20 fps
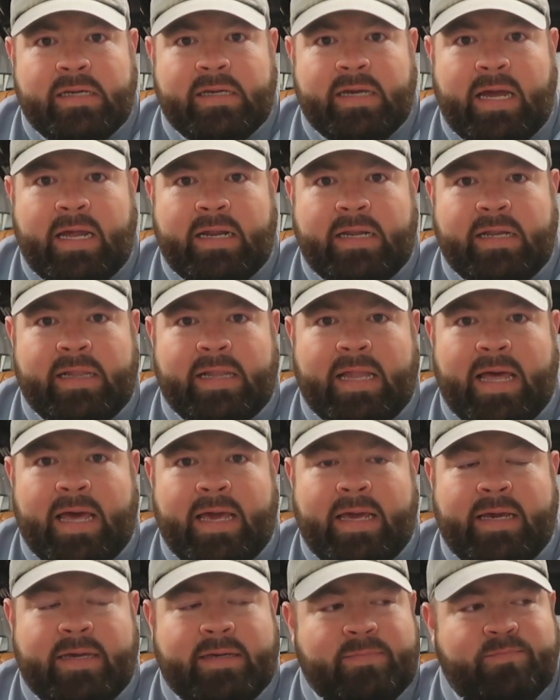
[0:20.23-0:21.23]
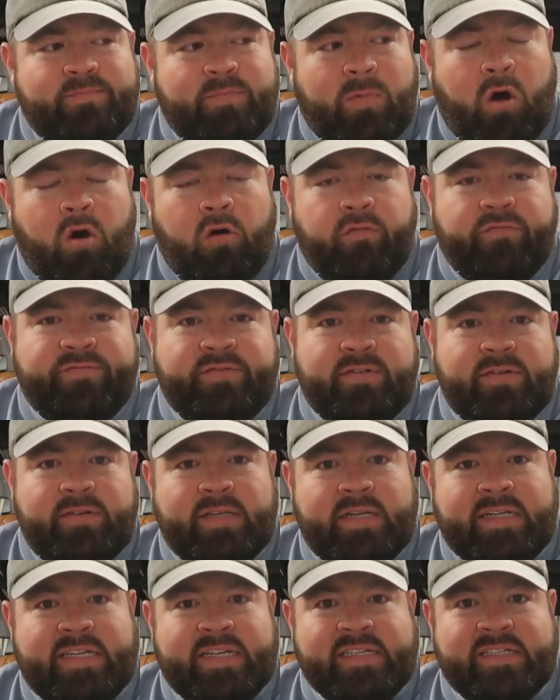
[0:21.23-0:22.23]
kind of like off
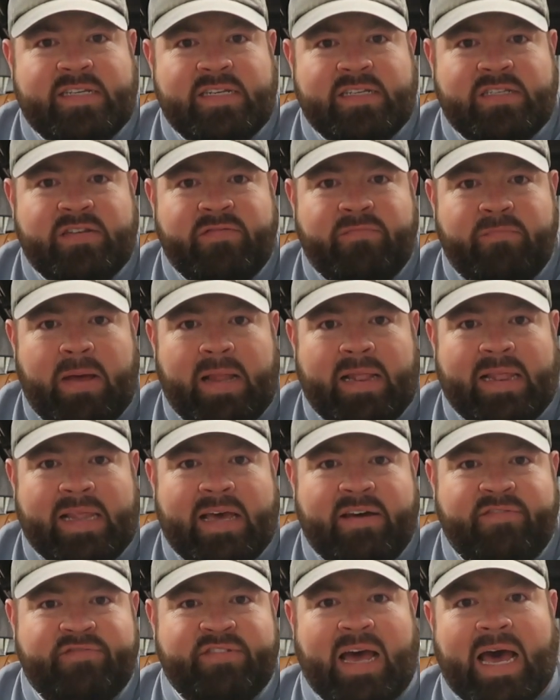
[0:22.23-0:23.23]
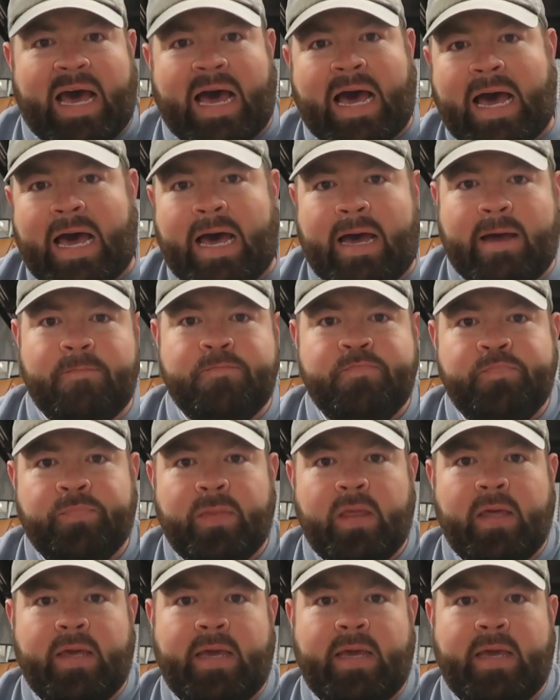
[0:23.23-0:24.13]
the distance of my left eye.